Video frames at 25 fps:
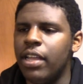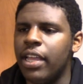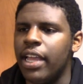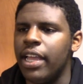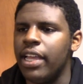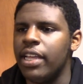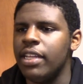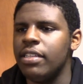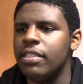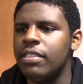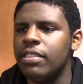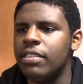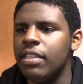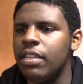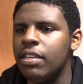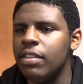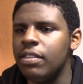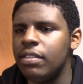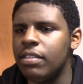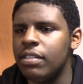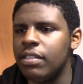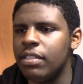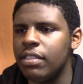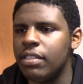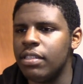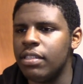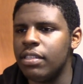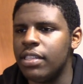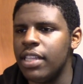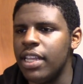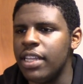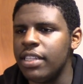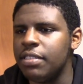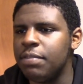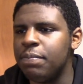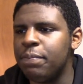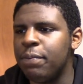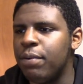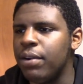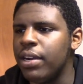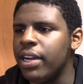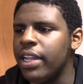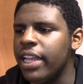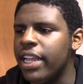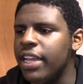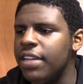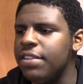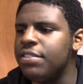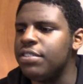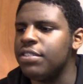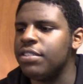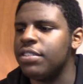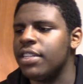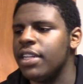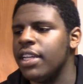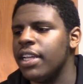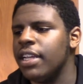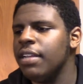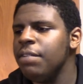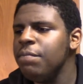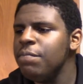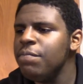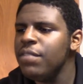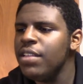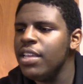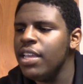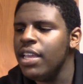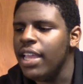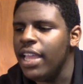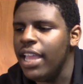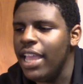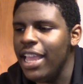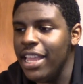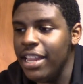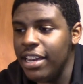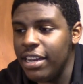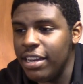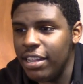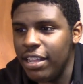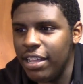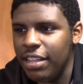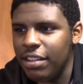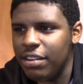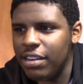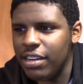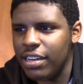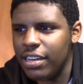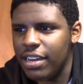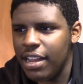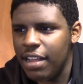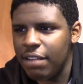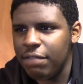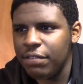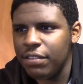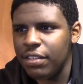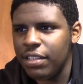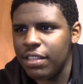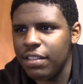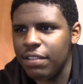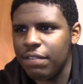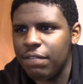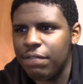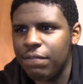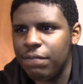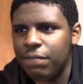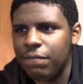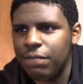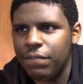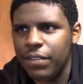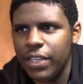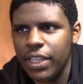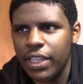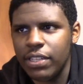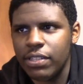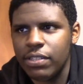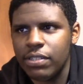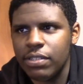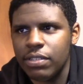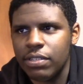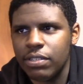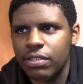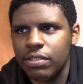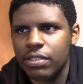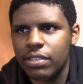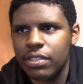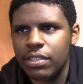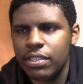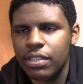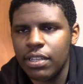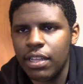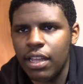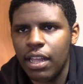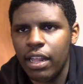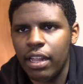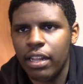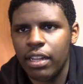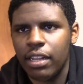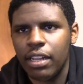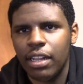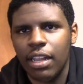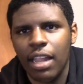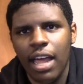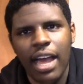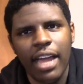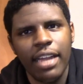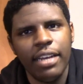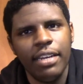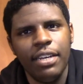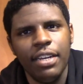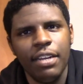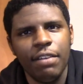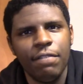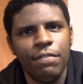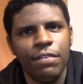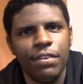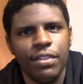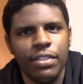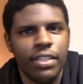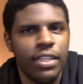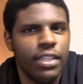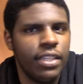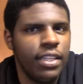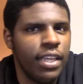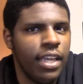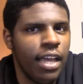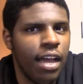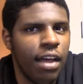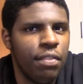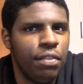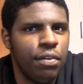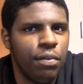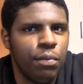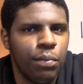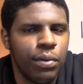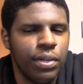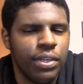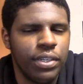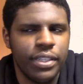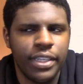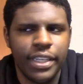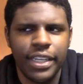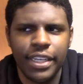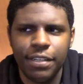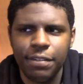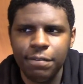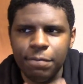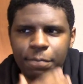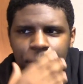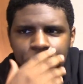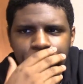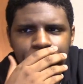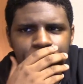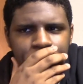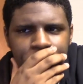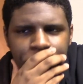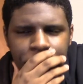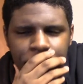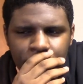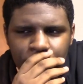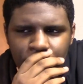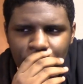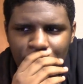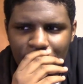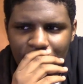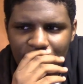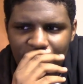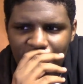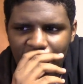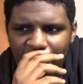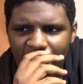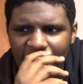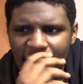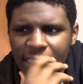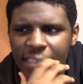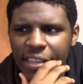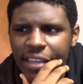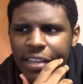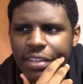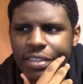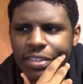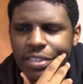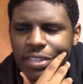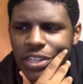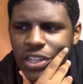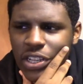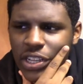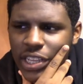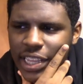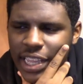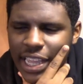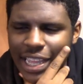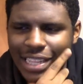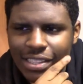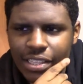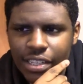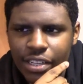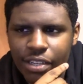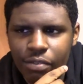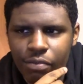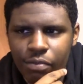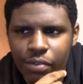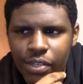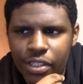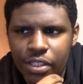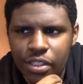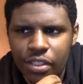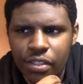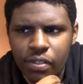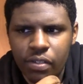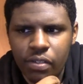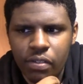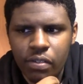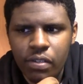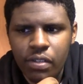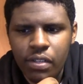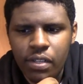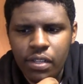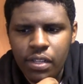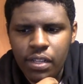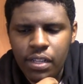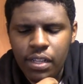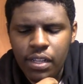Okay, so that's pretty interesting. It it definitely feels a lot different than the other one did. I think looking at the original,